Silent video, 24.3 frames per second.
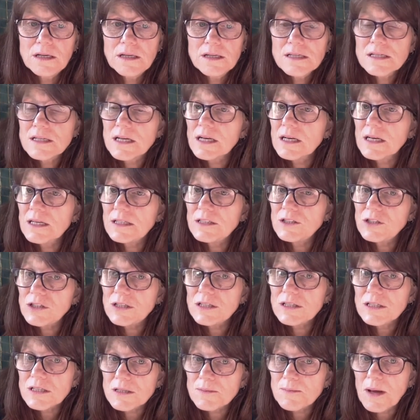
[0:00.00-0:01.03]
Suddenly
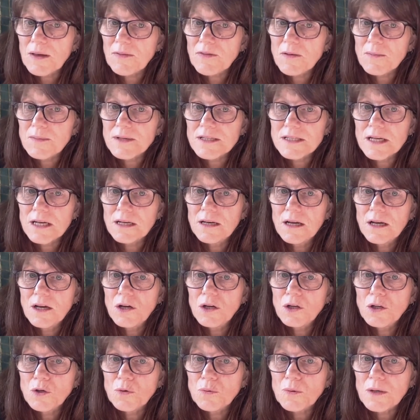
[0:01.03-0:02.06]
Jesus met them and said,
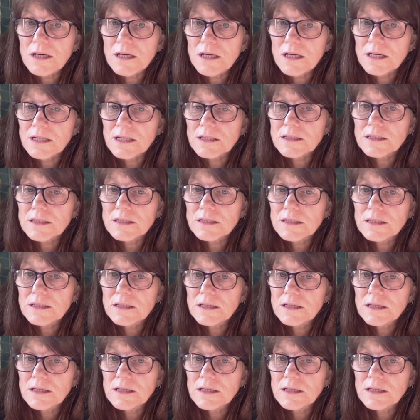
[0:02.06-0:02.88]
"Greetings."